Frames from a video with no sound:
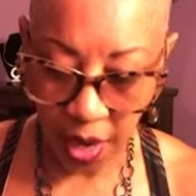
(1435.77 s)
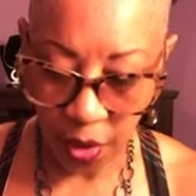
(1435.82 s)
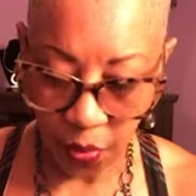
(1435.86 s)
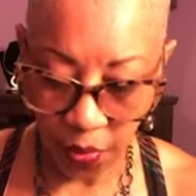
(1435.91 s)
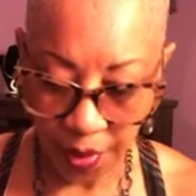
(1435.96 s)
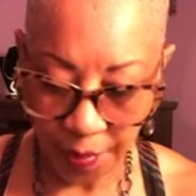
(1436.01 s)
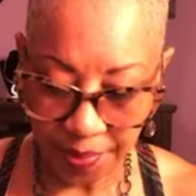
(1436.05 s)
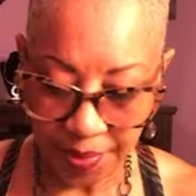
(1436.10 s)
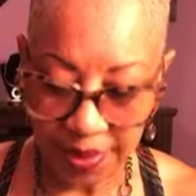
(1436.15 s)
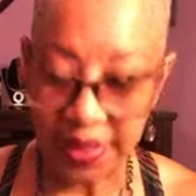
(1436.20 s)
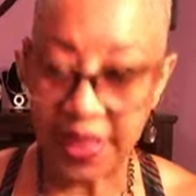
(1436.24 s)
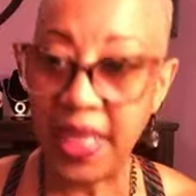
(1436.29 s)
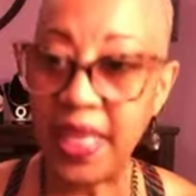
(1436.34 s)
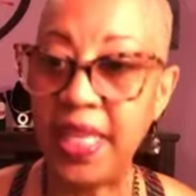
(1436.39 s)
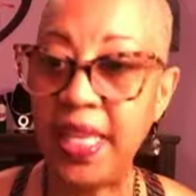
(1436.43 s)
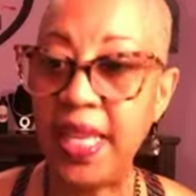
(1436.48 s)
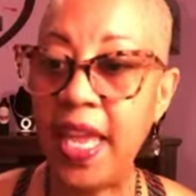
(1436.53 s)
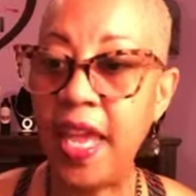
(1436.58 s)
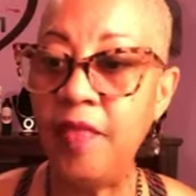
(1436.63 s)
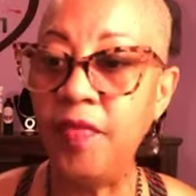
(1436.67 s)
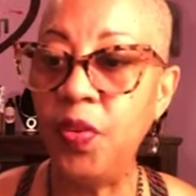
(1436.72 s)

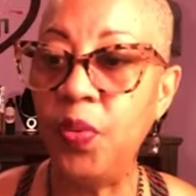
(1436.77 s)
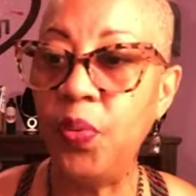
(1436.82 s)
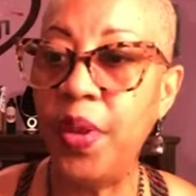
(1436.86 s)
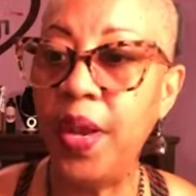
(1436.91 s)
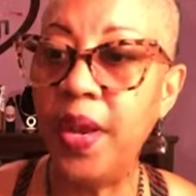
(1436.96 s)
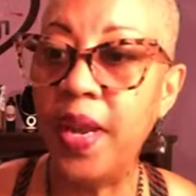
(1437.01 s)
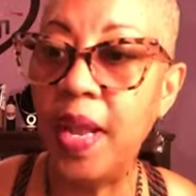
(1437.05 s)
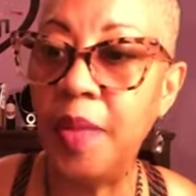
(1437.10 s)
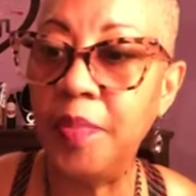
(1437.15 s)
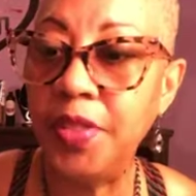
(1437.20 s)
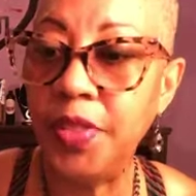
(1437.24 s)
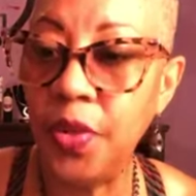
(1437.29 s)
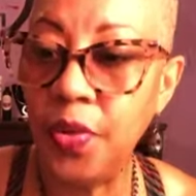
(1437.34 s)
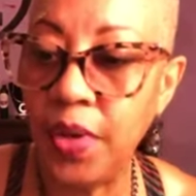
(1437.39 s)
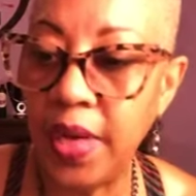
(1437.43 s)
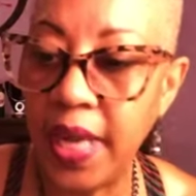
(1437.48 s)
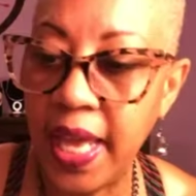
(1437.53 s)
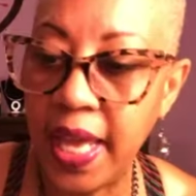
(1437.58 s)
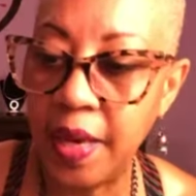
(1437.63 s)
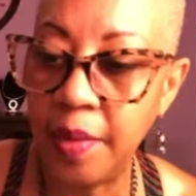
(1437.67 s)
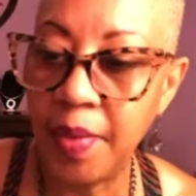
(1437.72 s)
represented everywhere. And I'm so
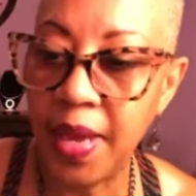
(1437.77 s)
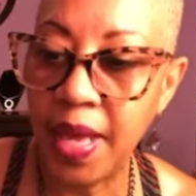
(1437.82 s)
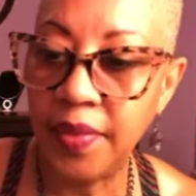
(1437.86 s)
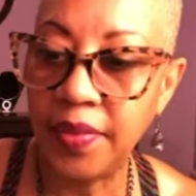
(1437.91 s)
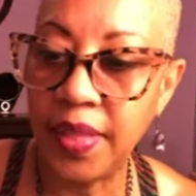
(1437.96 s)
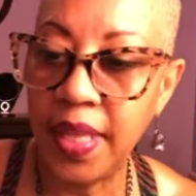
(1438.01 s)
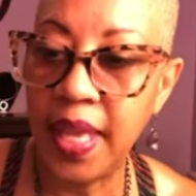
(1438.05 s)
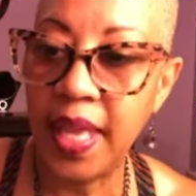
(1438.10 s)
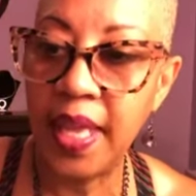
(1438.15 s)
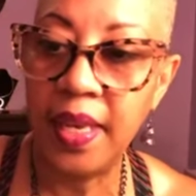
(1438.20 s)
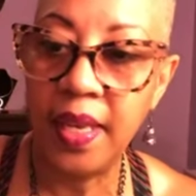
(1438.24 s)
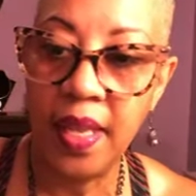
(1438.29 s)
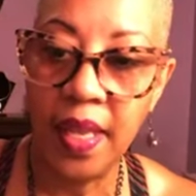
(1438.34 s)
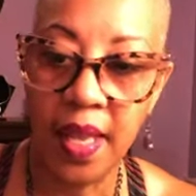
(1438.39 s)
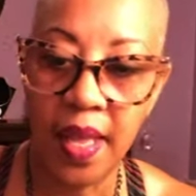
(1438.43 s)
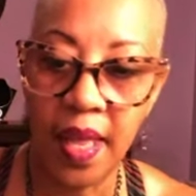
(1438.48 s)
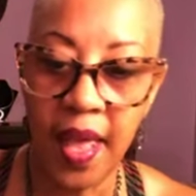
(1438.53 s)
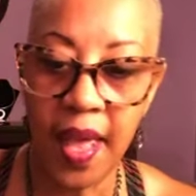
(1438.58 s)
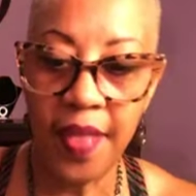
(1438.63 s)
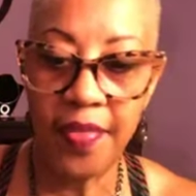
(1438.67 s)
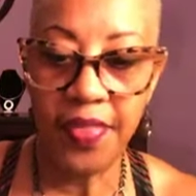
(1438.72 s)
glad about that.
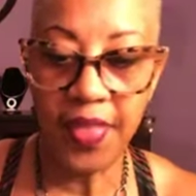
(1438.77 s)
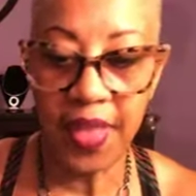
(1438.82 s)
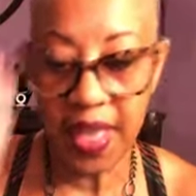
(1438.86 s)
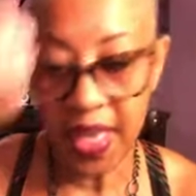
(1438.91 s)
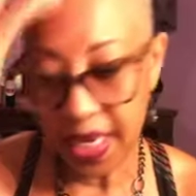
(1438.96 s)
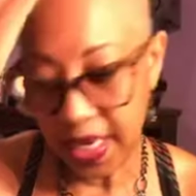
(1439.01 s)
And then,